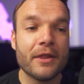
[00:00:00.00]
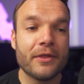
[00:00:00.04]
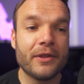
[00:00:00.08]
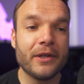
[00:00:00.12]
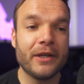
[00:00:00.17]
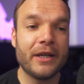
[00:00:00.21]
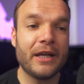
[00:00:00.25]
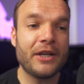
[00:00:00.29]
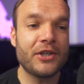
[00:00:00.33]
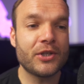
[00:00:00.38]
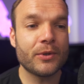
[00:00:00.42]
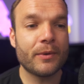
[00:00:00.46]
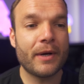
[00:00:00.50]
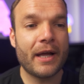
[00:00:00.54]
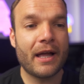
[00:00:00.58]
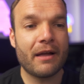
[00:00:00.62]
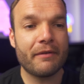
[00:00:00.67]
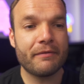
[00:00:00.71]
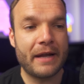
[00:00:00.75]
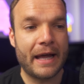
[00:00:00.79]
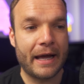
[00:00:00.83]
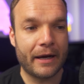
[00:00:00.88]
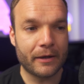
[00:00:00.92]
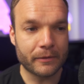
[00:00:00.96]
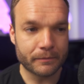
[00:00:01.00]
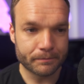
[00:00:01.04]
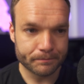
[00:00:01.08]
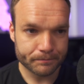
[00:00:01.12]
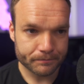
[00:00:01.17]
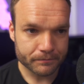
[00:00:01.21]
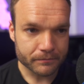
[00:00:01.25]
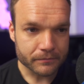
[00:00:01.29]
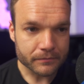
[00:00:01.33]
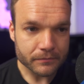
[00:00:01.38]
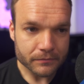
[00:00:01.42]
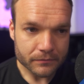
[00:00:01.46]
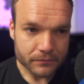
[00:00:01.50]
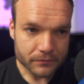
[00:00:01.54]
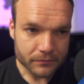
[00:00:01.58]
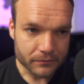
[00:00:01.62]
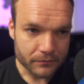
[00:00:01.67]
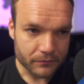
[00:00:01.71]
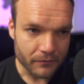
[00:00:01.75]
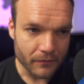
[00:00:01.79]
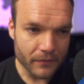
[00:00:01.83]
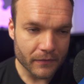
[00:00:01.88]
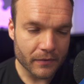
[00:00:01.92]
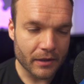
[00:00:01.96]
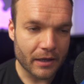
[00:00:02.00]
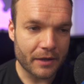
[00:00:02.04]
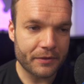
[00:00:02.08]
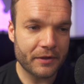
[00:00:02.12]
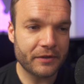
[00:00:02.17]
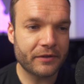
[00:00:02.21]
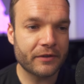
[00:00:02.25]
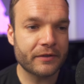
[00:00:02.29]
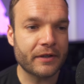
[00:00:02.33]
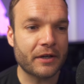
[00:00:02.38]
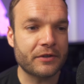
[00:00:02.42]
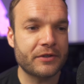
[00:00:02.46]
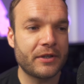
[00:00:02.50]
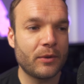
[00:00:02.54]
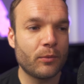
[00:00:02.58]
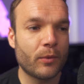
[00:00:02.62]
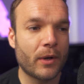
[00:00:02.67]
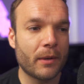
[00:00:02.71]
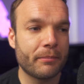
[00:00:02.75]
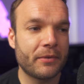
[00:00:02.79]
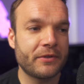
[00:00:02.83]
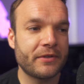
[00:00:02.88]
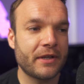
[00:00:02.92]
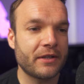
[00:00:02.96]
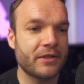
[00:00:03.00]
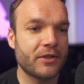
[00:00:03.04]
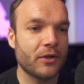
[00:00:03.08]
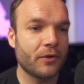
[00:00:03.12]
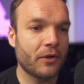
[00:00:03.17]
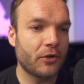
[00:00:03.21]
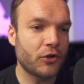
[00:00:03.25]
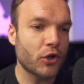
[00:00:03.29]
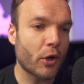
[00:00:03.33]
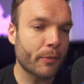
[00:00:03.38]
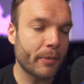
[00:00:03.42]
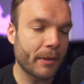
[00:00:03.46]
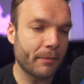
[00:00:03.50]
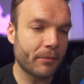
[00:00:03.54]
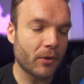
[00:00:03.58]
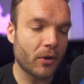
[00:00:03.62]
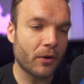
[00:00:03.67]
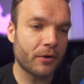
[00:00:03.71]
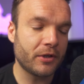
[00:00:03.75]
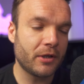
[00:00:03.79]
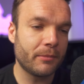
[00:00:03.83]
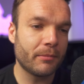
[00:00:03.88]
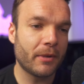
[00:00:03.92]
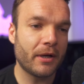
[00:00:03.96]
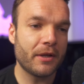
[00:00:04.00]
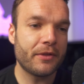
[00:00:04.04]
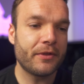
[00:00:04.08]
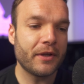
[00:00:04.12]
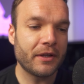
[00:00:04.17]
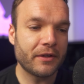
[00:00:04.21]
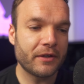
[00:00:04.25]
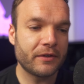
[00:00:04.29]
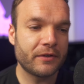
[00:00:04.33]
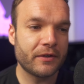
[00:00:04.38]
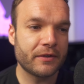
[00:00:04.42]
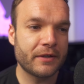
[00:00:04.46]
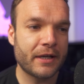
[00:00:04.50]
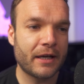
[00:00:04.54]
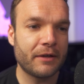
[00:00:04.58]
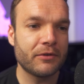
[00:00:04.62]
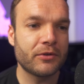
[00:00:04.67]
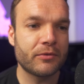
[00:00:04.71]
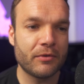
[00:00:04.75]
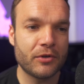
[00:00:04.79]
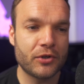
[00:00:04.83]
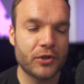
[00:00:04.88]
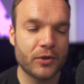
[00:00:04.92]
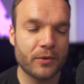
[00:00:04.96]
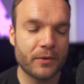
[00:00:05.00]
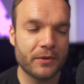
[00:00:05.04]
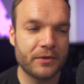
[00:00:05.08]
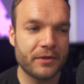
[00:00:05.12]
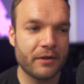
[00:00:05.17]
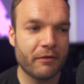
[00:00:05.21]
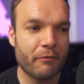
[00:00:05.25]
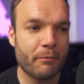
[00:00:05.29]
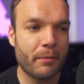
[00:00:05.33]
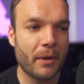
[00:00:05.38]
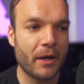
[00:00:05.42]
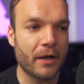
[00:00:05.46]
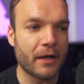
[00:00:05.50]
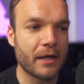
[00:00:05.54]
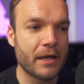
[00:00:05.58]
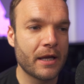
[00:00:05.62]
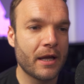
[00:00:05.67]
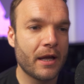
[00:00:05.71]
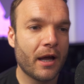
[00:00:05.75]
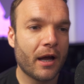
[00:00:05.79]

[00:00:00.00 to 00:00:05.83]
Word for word: The issue I have now, and this is actually one potentially on the chopping block, and you might think this is counterintuitive, but